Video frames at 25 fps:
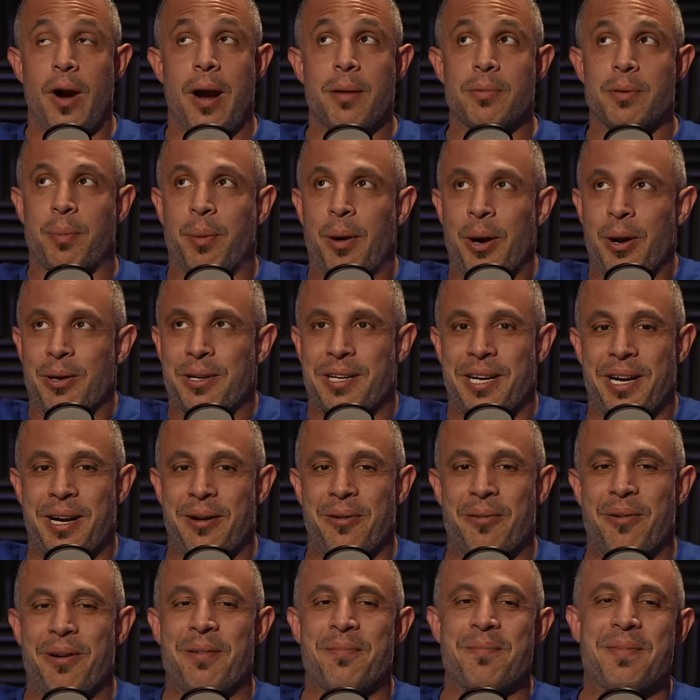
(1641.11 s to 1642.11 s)
grams of
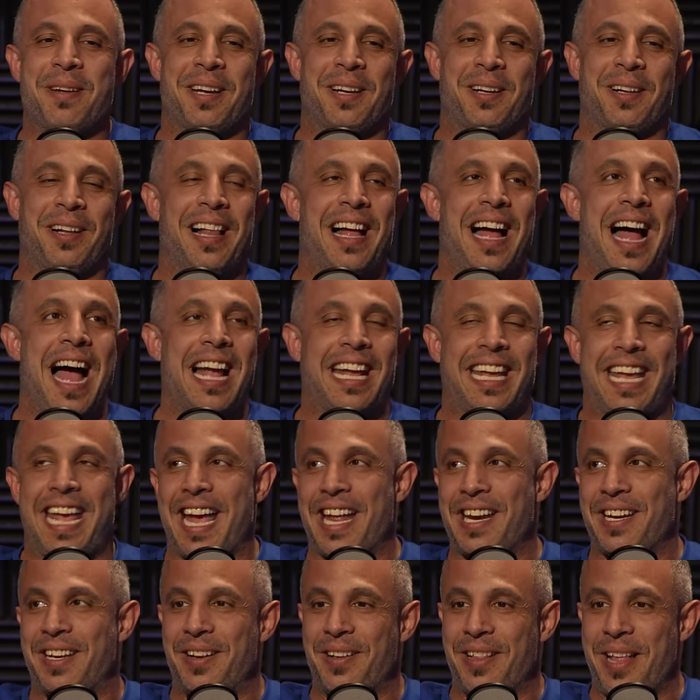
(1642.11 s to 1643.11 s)
protein in one meal. I
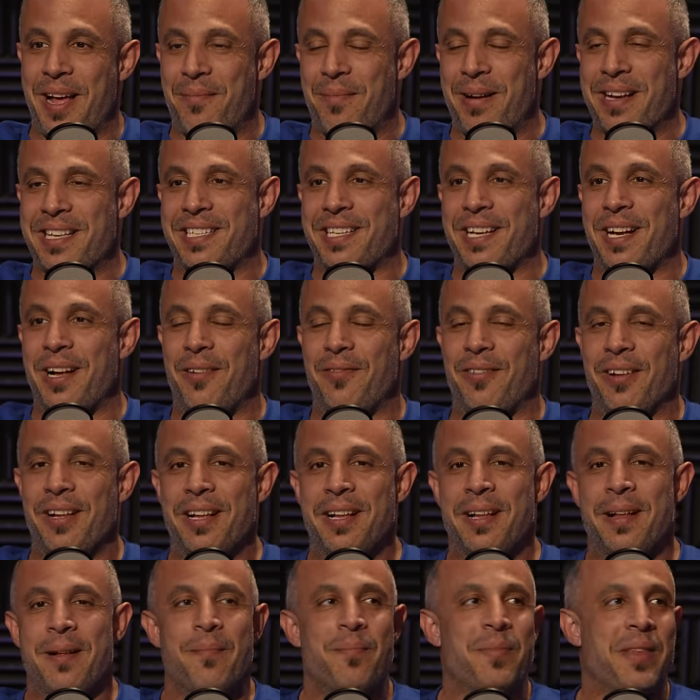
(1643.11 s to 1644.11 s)
can't do that myself. Right.